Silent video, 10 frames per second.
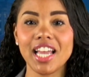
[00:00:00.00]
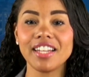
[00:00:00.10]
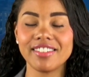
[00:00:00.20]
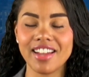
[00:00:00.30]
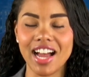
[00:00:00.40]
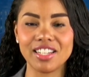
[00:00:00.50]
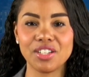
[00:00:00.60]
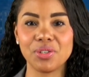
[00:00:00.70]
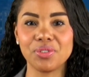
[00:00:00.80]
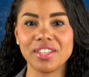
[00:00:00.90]
at
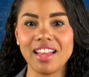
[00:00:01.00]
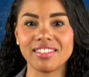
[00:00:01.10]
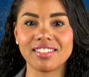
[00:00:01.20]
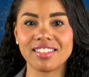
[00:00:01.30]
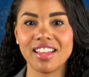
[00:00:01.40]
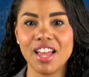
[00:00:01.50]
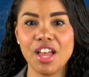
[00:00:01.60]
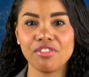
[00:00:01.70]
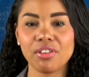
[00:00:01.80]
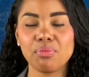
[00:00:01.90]
92 cents.
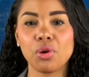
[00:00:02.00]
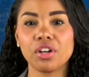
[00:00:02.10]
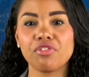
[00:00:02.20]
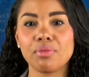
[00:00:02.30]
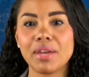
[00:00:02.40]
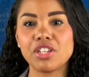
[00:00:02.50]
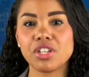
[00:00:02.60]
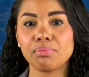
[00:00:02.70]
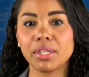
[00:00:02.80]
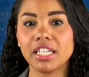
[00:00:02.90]
For more
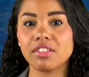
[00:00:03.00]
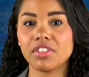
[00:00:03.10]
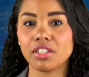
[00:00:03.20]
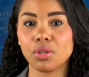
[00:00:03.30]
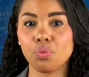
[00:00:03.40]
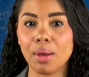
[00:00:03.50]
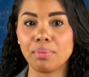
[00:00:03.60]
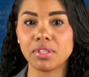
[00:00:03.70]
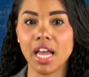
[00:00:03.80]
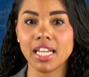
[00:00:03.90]
information, please visit the
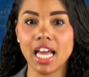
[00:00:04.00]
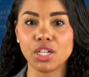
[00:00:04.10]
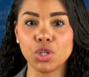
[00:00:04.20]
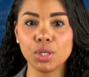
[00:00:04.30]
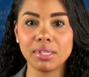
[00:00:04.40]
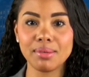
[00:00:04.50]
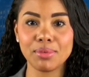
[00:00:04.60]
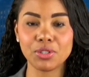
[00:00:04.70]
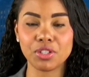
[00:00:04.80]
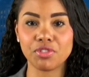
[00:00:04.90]
website at
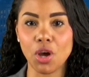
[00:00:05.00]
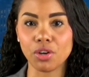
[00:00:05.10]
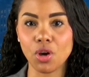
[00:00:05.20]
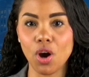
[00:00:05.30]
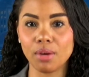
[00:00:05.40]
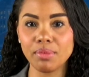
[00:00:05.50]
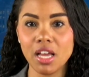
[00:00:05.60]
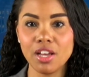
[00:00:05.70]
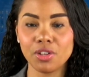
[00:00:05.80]
urbanimmersive.com.